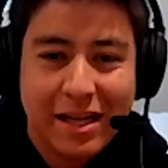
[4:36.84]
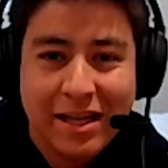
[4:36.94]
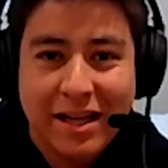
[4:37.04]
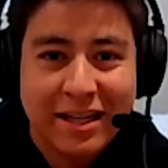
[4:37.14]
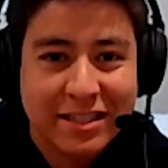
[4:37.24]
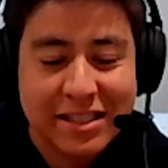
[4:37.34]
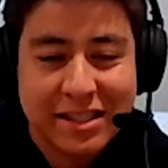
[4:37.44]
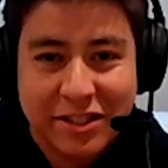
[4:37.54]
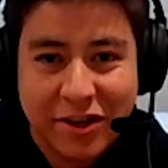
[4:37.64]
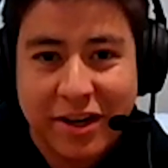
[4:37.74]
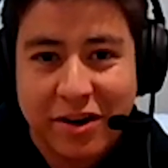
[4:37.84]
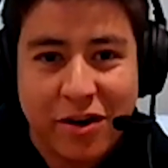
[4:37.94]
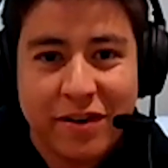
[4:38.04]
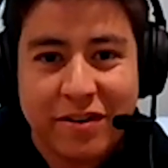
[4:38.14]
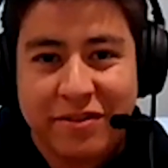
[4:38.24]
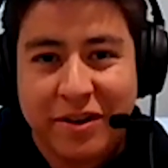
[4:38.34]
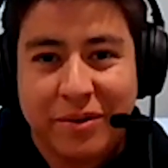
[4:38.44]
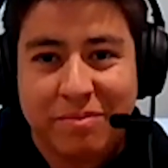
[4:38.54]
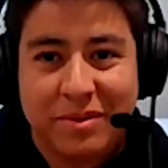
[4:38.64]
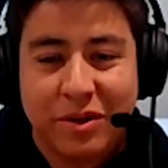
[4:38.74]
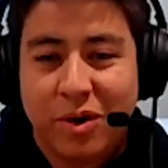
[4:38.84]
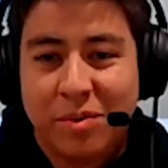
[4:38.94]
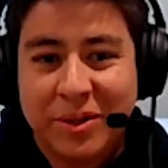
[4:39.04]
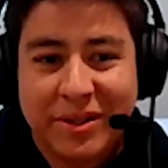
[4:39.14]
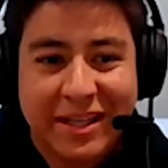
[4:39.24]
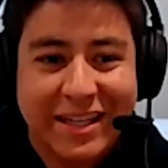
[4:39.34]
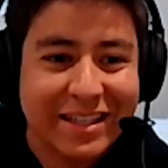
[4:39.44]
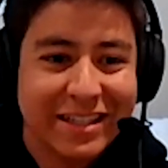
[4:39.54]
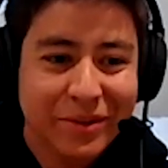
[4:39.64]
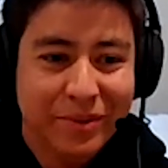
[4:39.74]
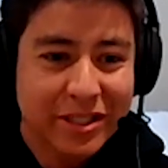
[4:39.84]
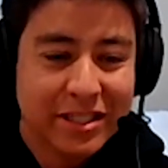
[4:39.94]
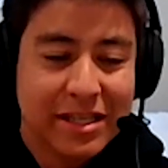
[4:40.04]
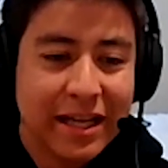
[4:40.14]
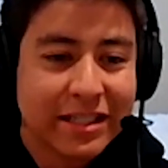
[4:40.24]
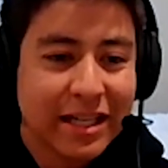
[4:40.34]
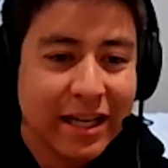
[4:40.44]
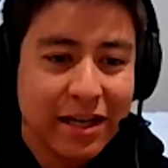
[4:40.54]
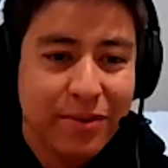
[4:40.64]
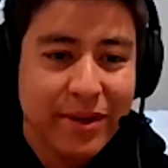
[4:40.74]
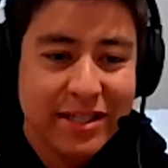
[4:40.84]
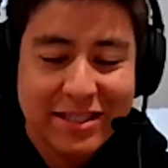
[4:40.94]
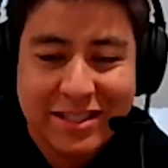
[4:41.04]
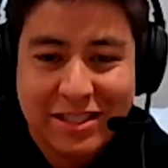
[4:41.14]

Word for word: actually yeah. during COVID it felt normal. Like oh, we're just staying inside anyways.